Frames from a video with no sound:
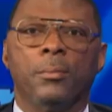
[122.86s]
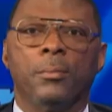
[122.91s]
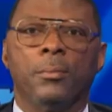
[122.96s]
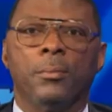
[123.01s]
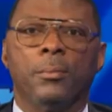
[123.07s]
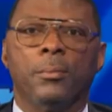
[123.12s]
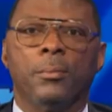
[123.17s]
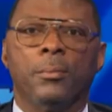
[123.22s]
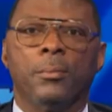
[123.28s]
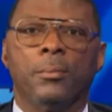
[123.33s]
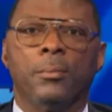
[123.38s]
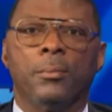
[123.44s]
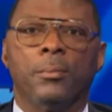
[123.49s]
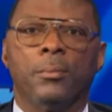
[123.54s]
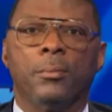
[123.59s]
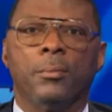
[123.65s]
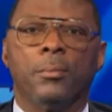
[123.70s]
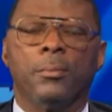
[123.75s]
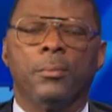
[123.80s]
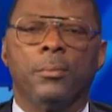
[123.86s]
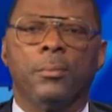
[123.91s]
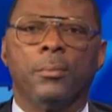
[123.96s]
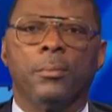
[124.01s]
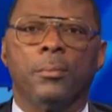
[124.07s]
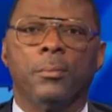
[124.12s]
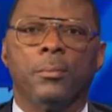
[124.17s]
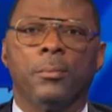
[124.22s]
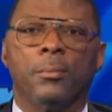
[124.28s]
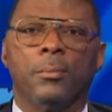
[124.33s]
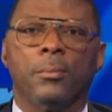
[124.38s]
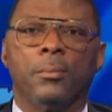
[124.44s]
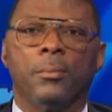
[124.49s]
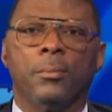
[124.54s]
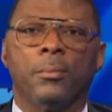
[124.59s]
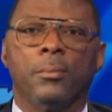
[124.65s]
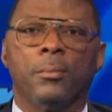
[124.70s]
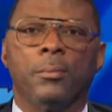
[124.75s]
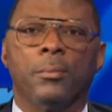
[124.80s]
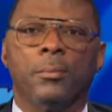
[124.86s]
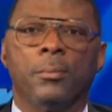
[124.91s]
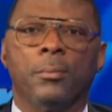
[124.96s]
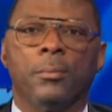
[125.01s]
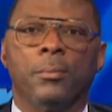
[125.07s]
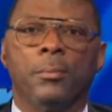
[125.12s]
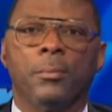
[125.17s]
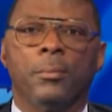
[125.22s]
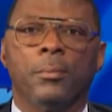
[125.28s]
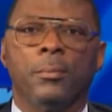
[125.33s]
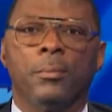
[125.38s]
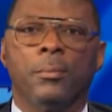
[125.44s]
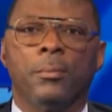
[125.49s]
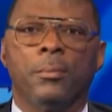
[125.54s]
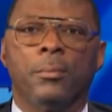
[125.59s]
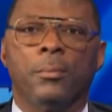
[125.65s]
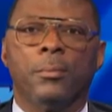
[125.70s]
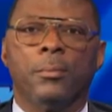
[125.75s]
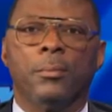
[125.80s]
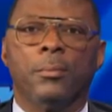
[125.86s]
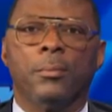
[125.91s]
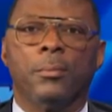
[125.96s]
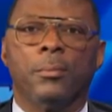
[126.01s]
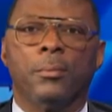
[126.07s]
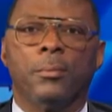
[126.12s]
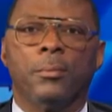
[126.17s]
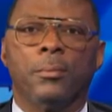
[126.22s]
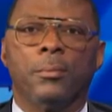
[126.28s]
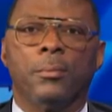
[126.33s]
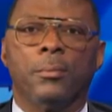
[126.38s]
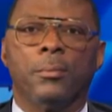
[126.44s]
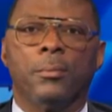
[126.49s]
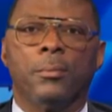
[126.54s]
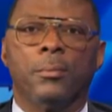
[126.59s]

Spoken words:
The person shown says nothing.